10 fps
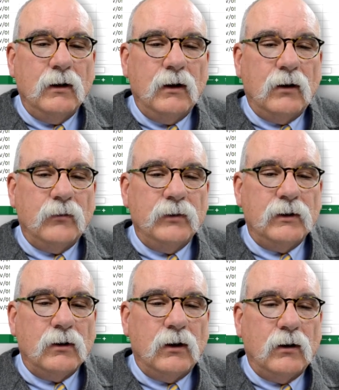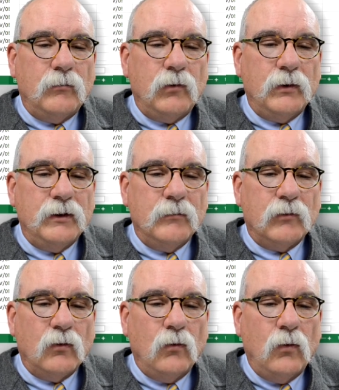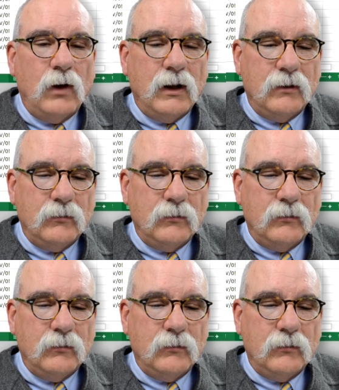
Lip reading: I'll recall point number 1,